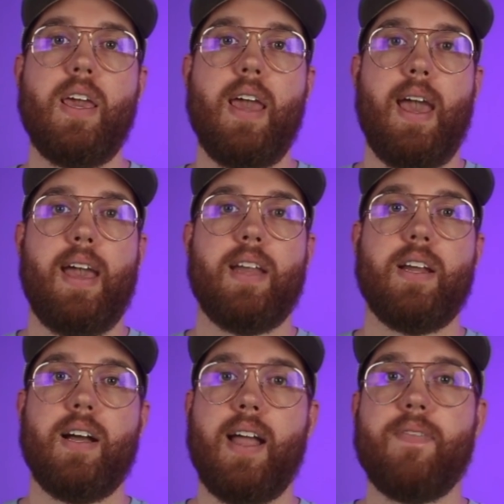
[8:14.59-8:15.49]
And
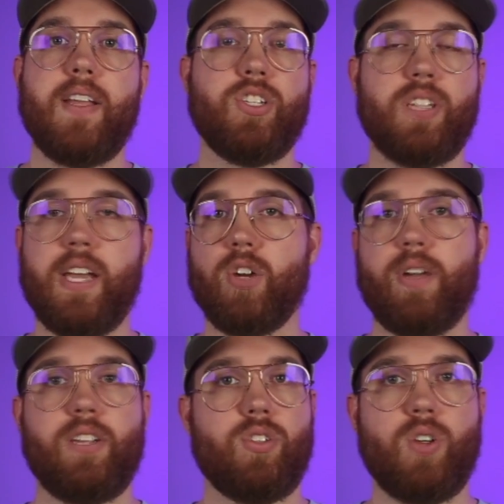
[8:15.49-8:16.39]
they just
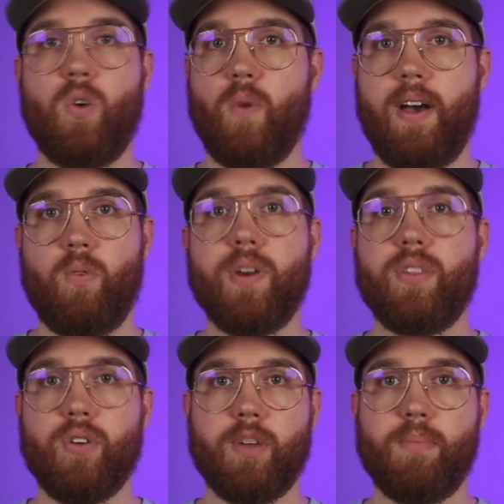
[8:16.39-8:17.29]
integrate so well with
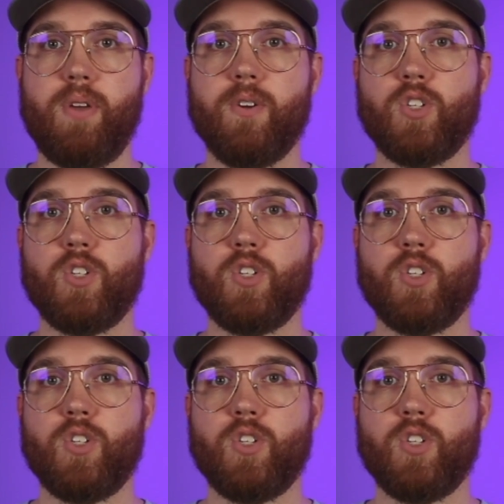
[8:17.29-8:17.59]
your computers,